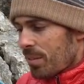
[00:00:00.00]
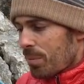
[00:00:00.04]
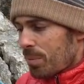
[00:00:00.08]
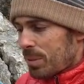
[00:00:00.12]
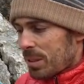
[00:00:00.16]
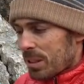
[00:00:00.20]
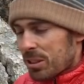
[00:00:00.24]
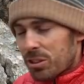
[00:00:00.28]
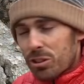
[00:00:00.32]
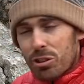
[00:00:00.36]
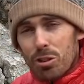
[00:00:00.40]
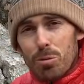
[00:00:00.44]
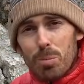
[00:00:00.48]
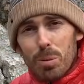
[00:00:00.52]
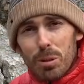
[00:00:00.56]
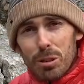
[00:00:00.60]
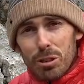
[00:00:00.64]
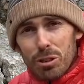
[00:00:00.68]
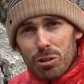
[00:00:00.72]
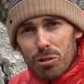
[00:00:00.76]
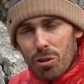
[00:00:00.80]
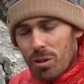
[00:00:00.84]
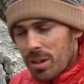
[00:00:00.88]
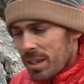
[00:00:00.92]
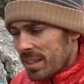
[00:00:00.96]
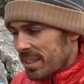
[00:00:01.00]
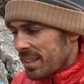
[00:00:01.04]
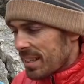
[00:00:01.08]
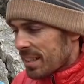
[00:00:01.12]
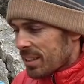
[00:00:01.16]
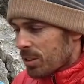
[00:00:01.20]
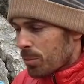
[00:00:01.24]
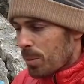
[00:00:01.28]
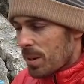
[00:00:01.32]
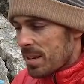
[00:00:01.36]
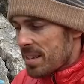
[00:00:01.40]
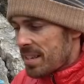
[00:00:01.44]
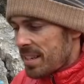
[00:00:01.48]
it's super strong, isn't
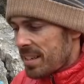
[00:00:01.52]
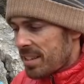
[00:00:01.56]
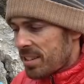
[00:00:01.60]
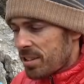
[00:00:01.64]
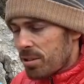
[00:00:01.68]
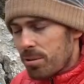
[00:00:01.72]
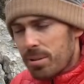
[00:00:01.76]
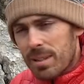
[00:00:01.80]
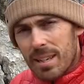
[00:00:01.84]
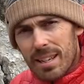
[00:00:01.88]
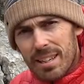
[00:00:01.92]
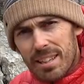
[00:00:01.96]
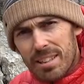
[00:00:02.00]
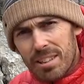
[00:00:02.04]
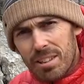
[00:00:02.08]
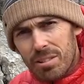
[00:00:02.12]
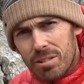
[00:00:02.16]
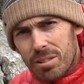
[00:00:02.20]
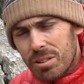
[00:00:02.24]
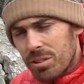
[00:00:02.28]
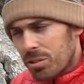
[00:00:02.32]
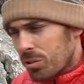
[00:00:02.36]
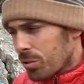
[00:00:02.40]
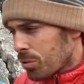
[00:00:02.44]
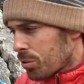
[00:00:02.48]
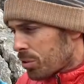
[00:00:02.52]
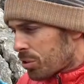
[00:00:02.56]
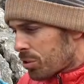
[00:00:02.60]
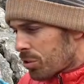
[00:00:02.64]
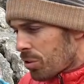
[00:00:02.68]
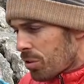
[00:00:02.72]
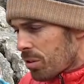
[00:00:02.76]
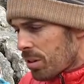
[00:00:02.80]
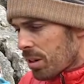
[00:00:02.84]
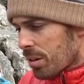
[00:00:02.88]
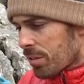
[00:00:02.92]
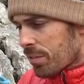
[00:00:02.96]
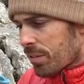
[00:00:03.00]
it? 22 kilonewtons or
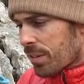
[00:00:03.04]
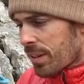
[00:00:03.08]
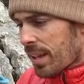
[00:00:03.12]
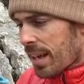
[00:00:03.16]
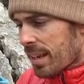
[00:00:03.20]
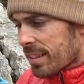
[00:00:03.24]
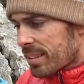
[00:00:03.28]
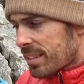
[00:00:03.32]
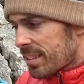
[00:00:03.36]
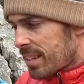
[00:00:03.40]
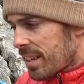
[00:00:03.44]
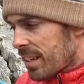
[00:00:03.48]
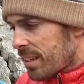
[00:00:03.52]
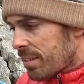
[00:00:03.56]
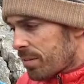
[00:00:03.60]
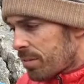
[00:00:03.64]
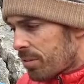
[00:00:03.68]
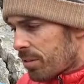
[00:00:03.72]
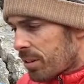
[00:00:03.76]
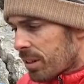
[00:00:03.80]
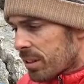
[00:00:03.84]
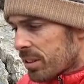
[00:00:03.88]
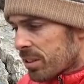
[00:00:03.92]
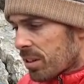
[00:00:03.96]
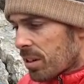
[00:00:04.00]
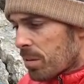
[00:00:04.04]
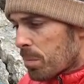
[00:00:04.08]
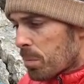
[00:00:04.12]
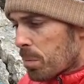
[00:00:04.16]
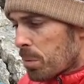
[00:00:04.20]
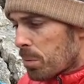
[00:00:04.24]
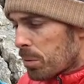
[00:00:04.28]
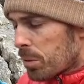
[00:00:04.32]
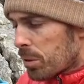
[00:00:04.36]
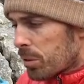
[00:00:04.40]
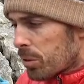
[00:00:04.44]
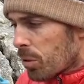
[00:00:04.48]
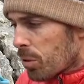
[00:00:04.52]
stronger for that sling, for
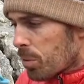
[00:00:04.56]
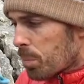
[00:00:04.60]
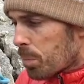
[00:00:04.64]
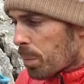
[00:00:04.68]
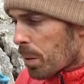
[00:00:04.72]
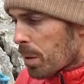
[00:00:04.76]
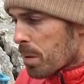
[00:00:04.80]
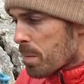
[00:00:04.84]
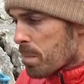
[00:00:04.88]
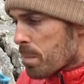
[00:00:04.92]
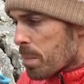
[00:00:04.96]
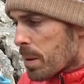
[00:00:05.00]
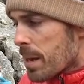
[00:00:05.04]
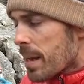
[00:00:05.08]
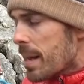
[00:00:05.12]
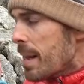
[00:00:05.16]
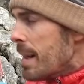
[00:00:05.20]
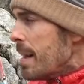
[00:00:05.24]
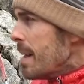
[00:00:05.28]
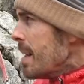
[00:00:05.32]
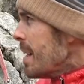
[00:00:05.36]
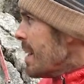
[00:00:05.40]
example, the dog bone bit.